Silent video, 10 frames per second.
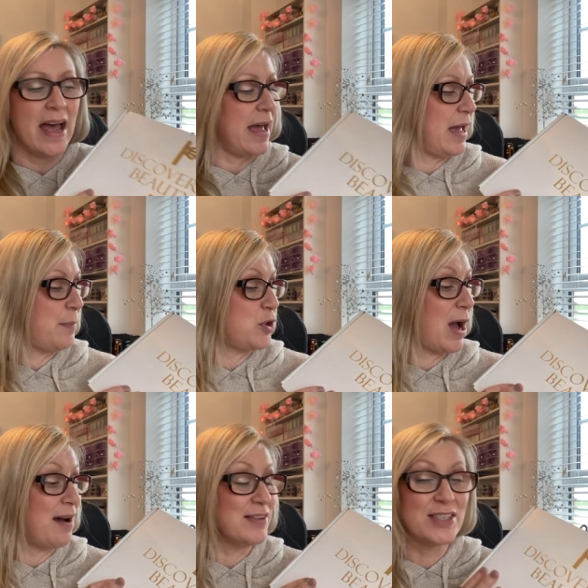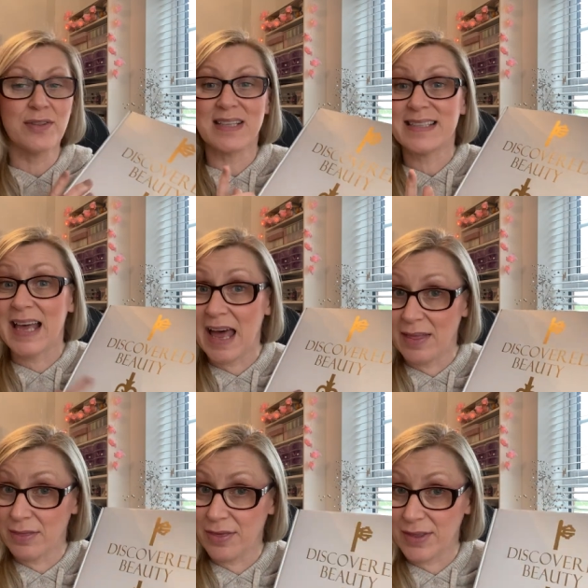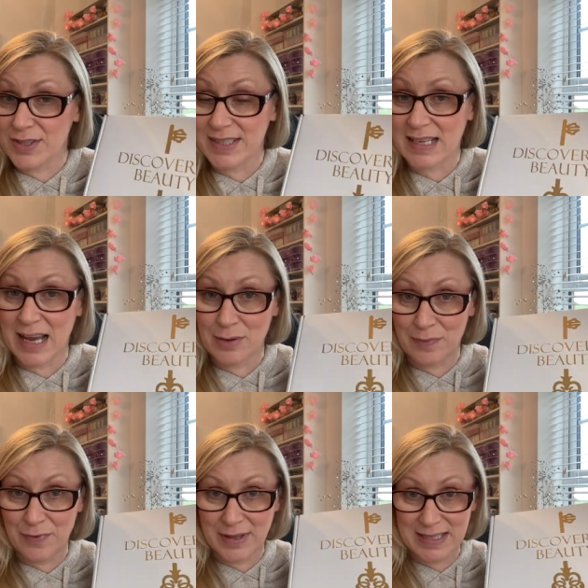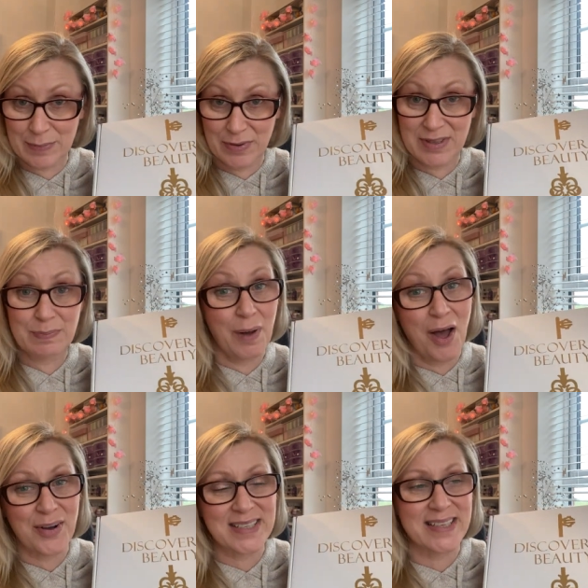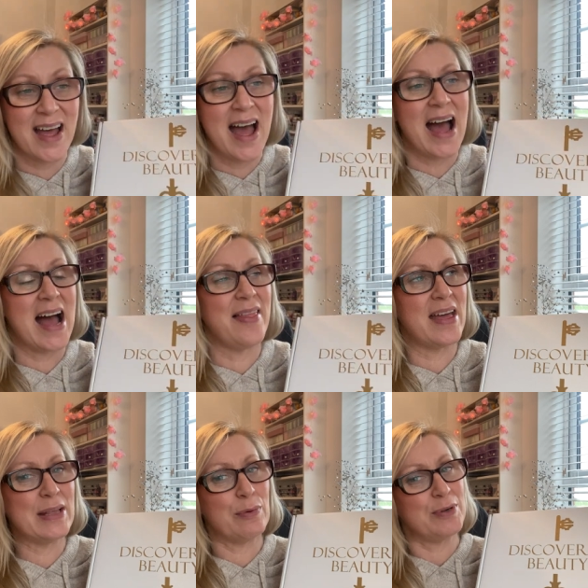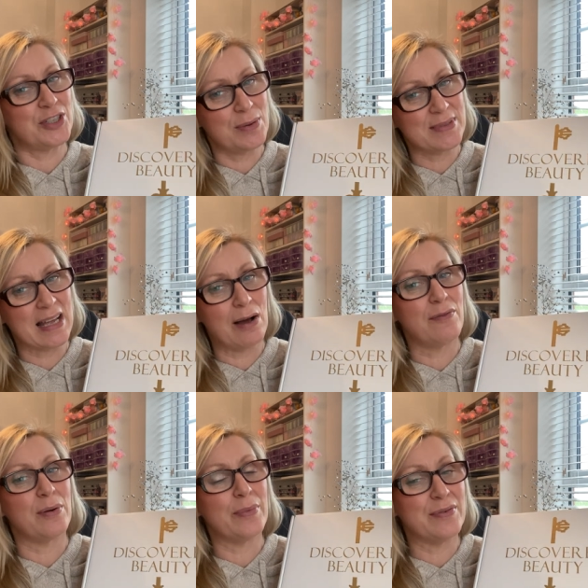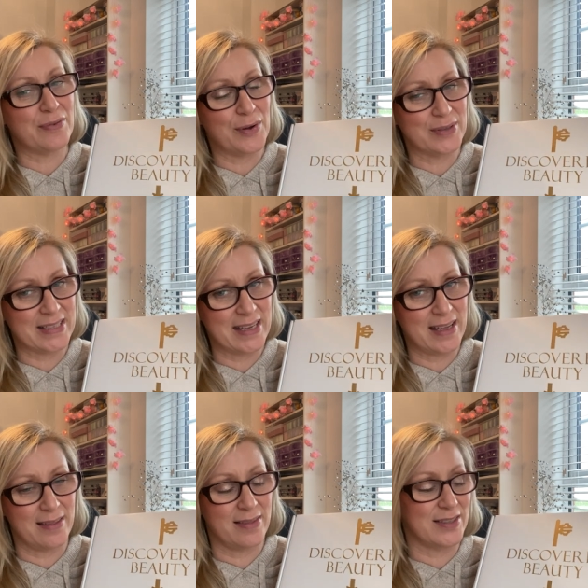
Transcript: You have until the 10th to sign up for this month's box, and then it will be shipped out from the 14th.